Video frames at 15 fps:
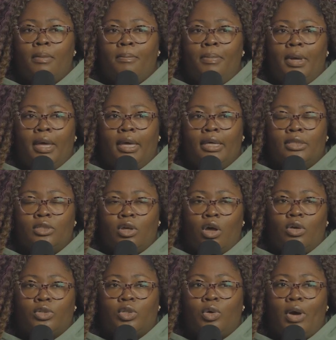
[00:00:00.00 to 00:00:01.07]
but it's
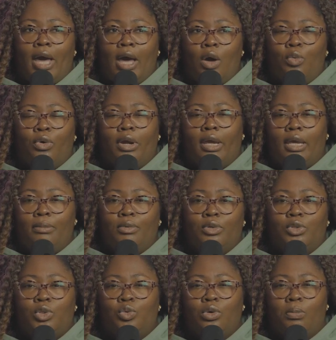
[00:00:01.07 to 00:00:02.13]
also how we're
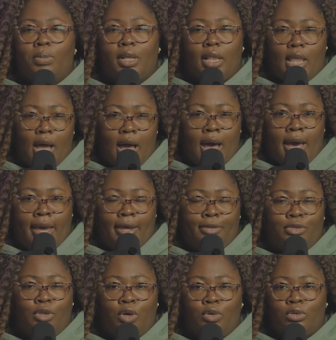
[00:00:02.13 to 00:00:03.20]
able to apply
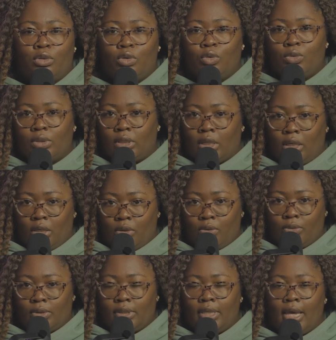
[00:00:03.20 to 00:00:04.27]
those new
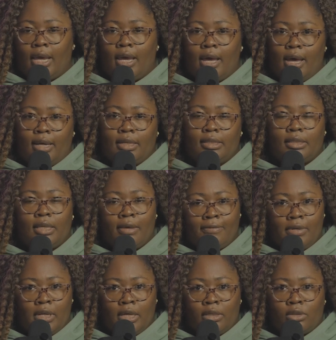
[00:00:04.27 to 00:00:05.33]
skills that God has
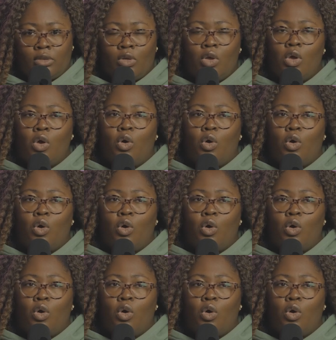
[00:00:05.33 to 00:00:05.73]
given us,